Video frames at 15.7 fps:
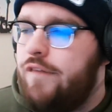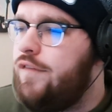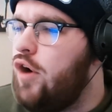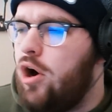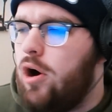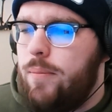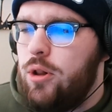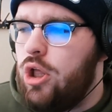
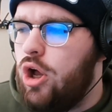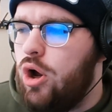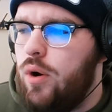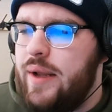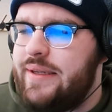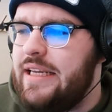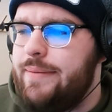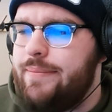fall
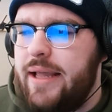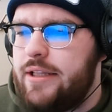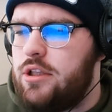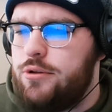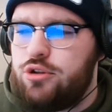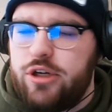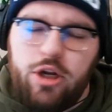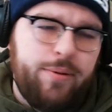below a team like
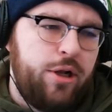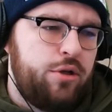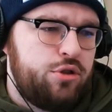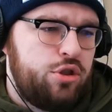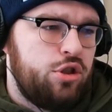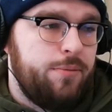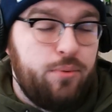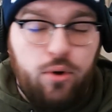the
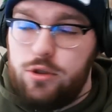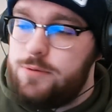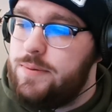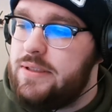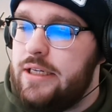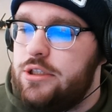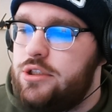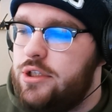Trailblazers, the Bulls
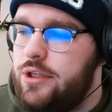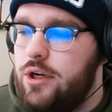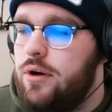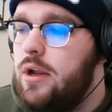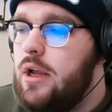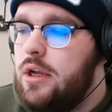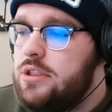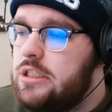potentially,
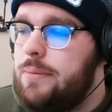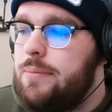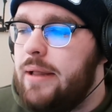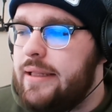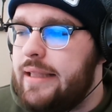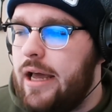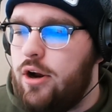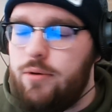or something
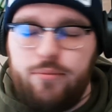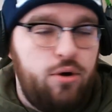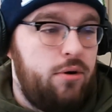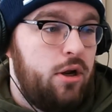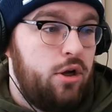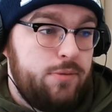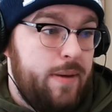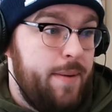like that. Or
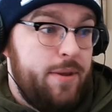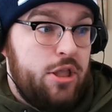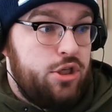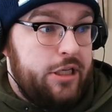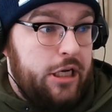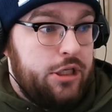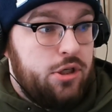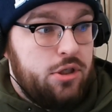who knows, maybe the
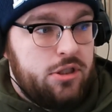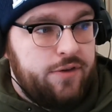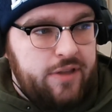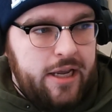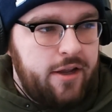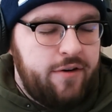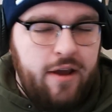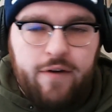Sixers, if
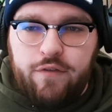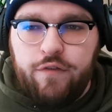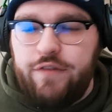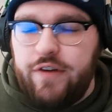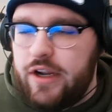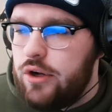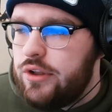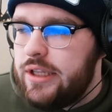they can ever
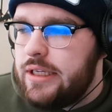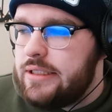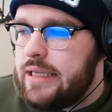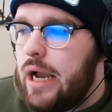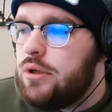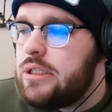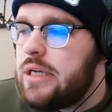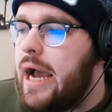figure things
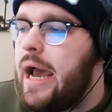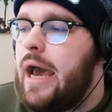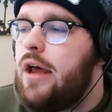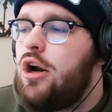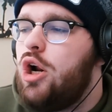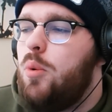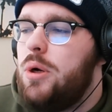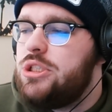out.
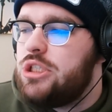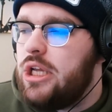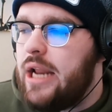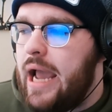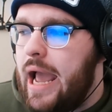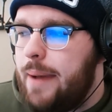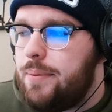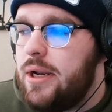I don't know what's
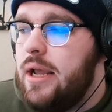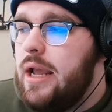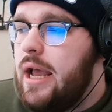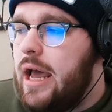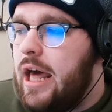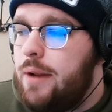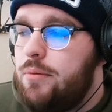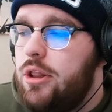going to happen.
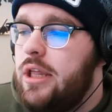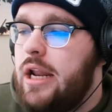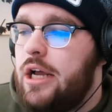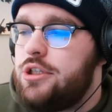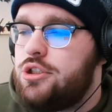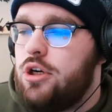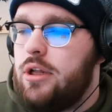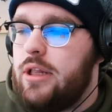And I'm really
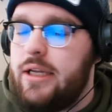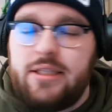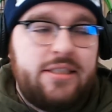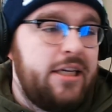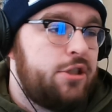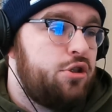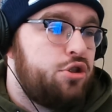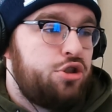not sure. Like, the
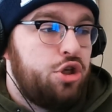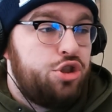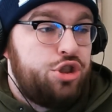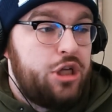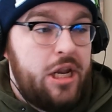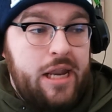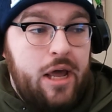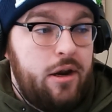Sixers should
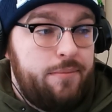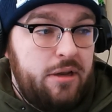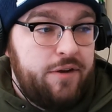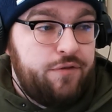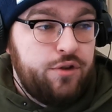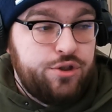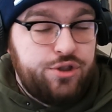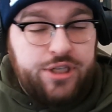shut down
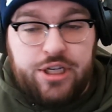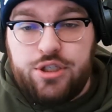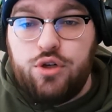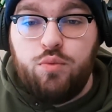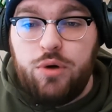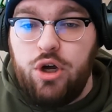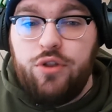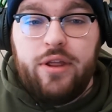Embiid for the
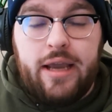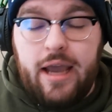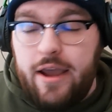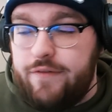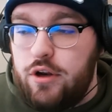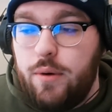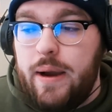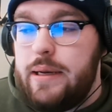season. Will they? I
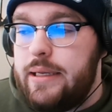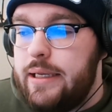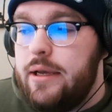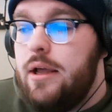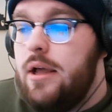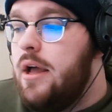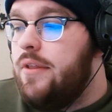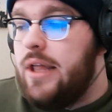have no
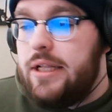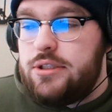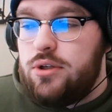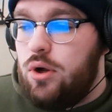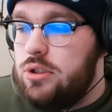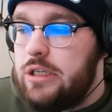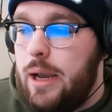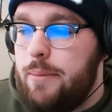idea. That's
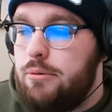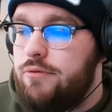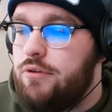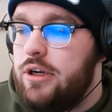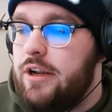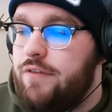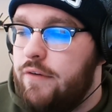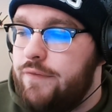a whole topic
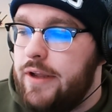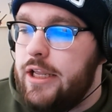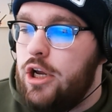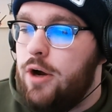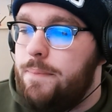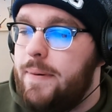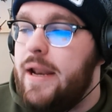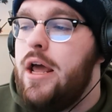for a different
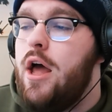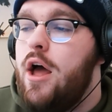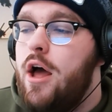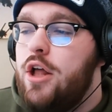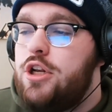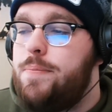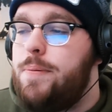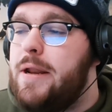video. But
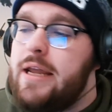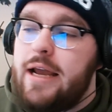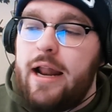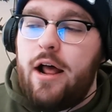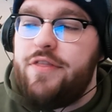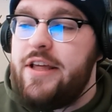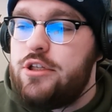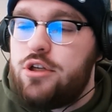depending on
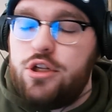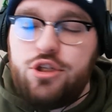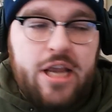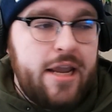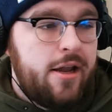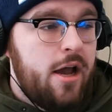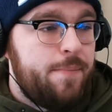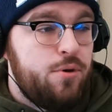how things
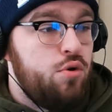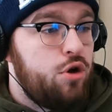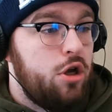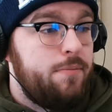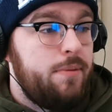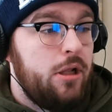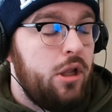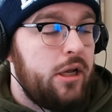shake up, you
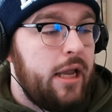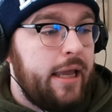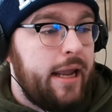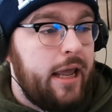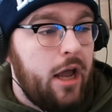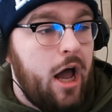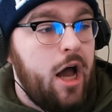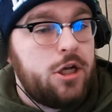could be looking
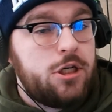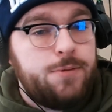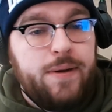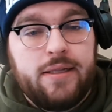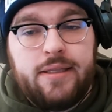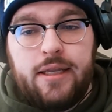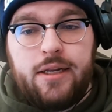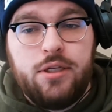at a Hawks
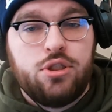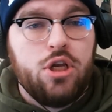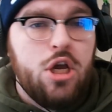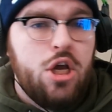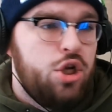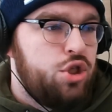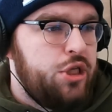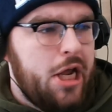pick that is
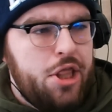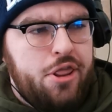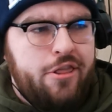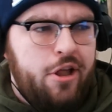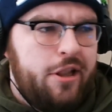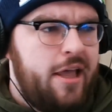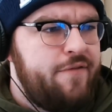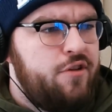
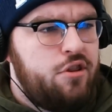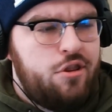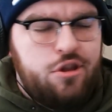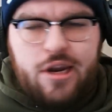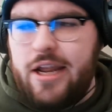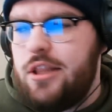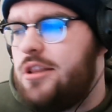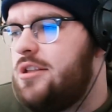10th,
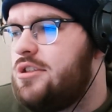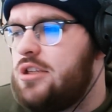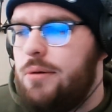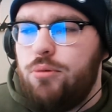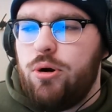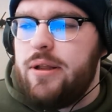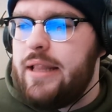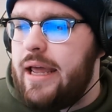11th, 9th,
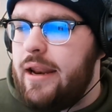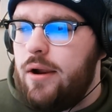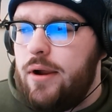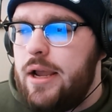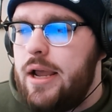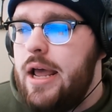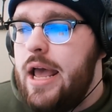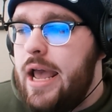somewhere in that
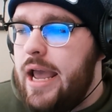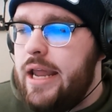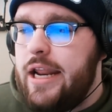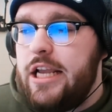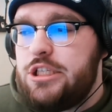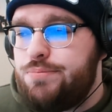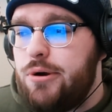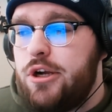area, and
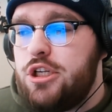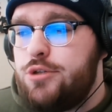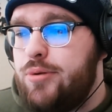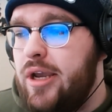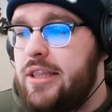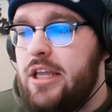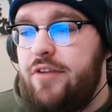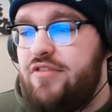a Spurs
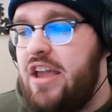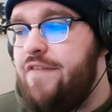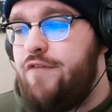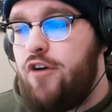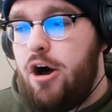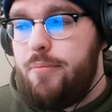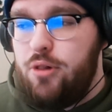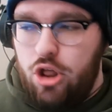pick that if they
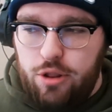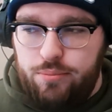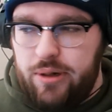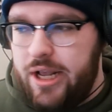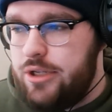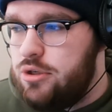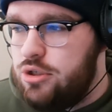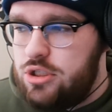fall below the
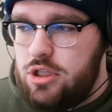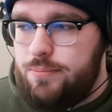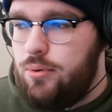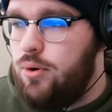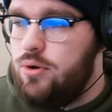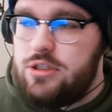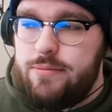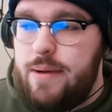Blazers and the
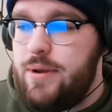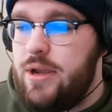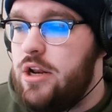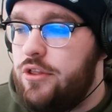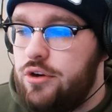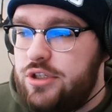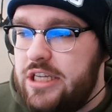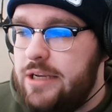Bulls and maybe
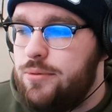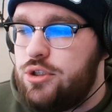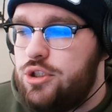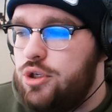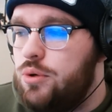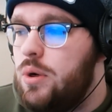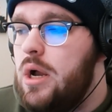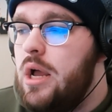another team or
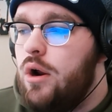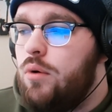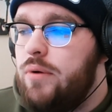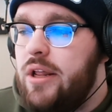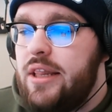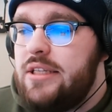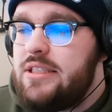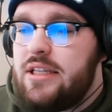two,
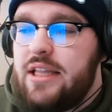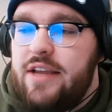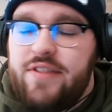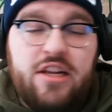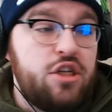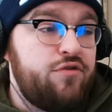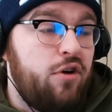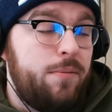realistically, if
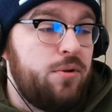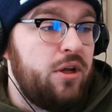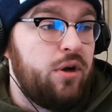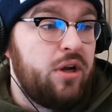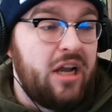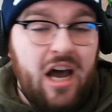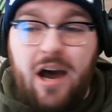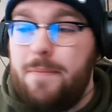they just fall
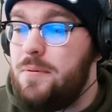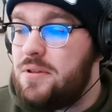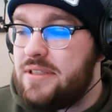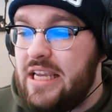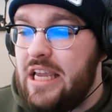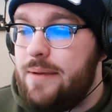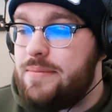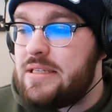below a couple
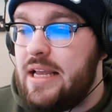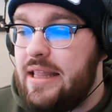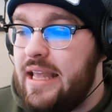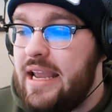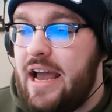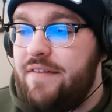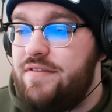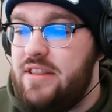teams and
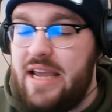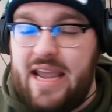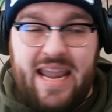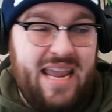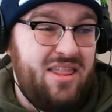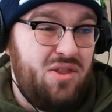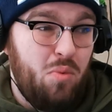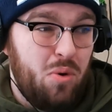they have the
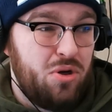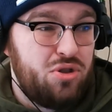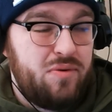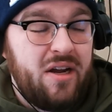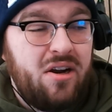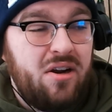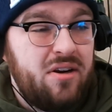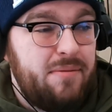8th worst
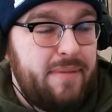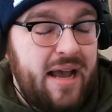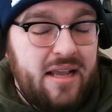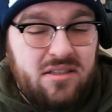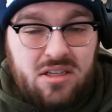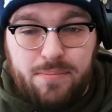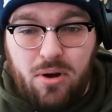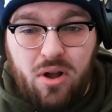record in
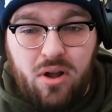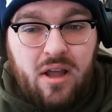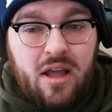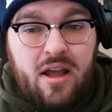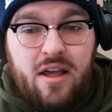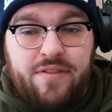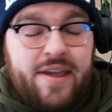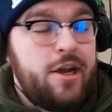basketball,
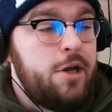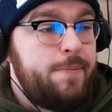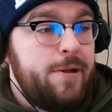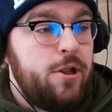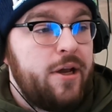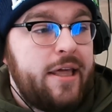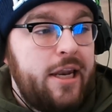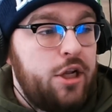they could
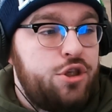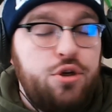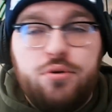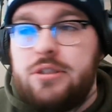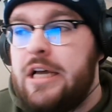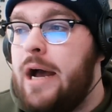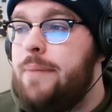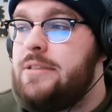be looking at
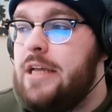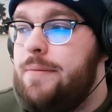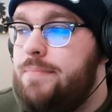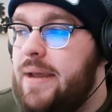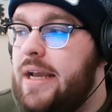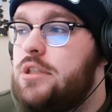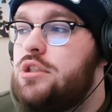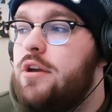2 top 10
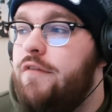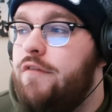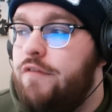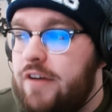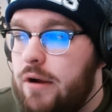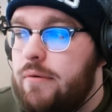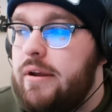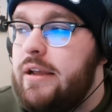picks
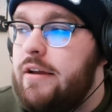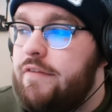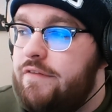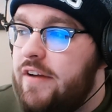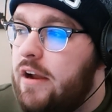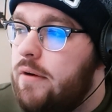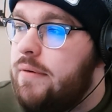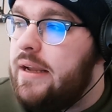very,
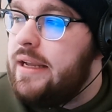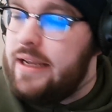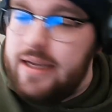very